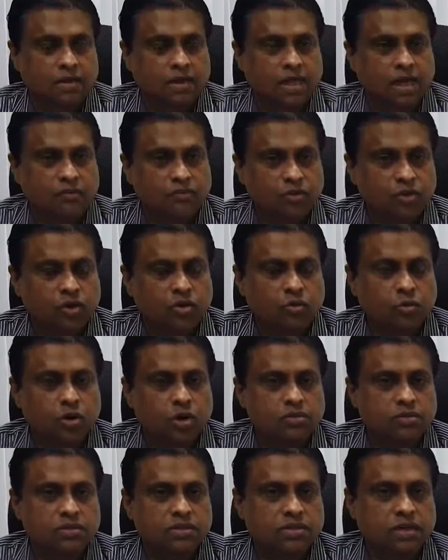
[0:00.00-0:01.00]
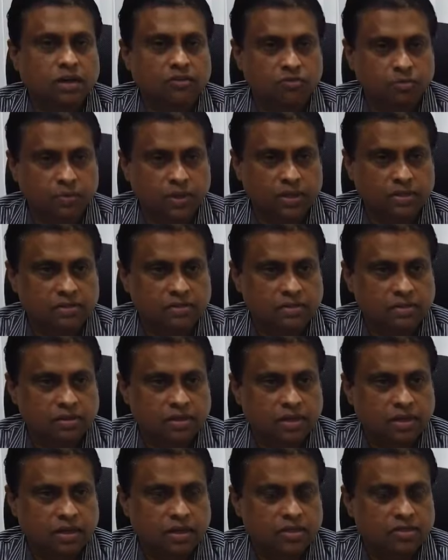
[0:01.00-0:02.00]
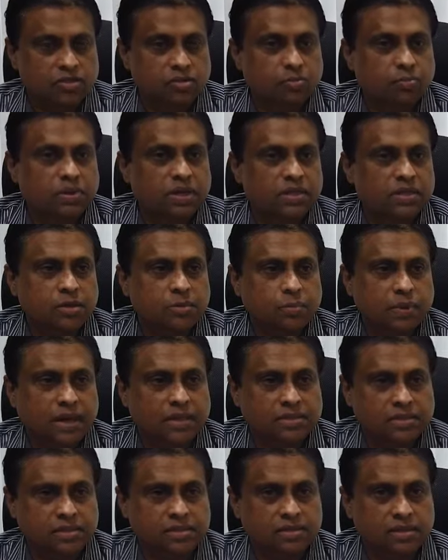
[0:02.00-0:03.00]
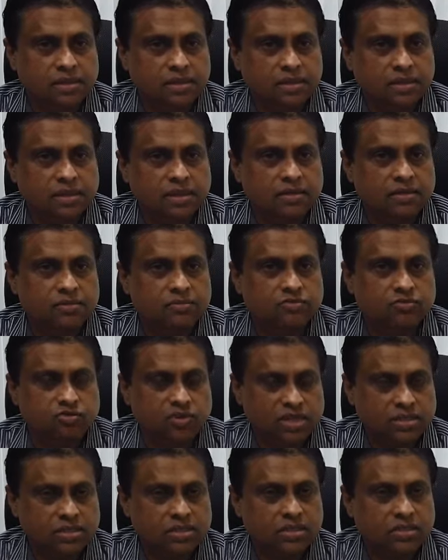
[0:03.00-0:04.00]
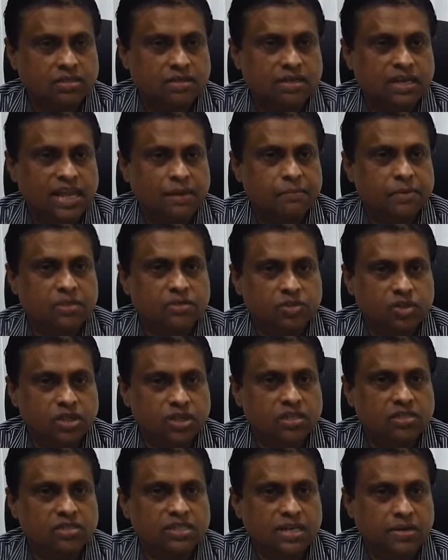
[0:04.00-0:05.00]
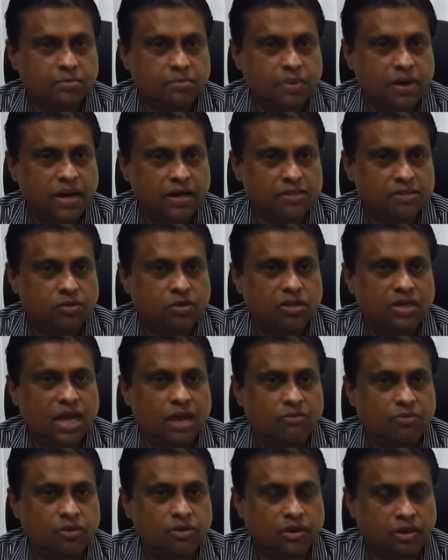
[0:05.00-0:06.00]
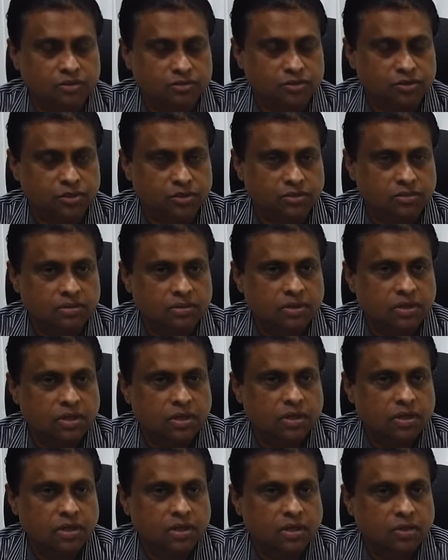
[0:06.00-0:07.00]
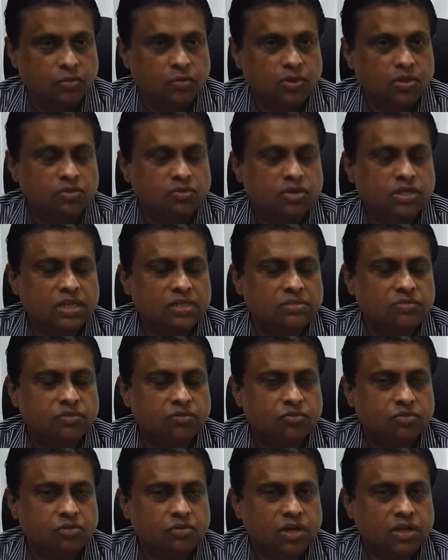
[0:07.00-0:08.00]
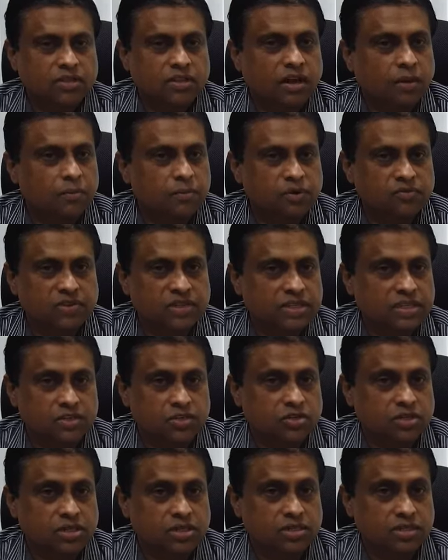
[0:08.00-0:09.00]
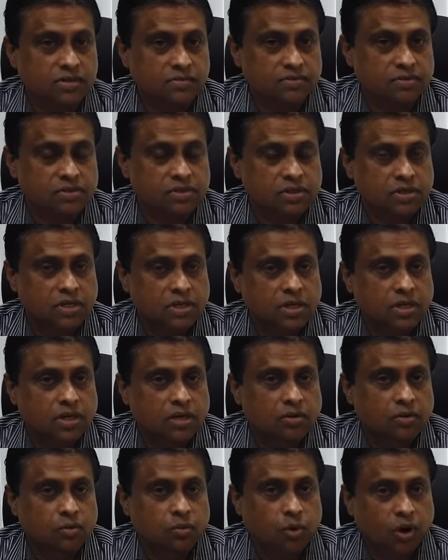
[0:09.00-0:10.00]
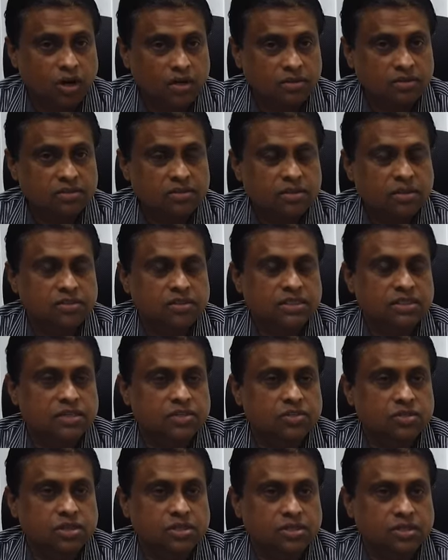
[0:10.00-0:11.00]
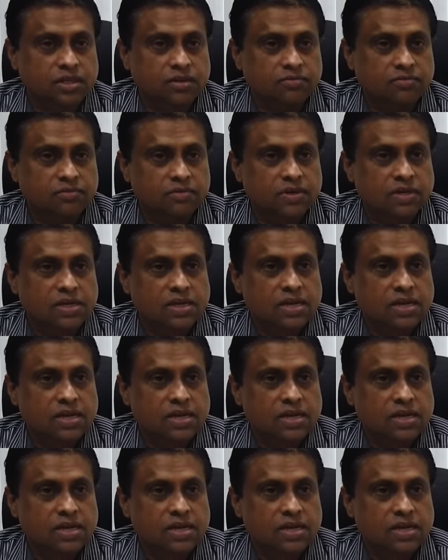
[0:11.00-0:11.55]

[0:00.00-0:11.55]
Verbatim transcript: The F A O works with government to build capacity in addressing climate change impacts on agriculture. We do this through a number of initiatives. One such initiative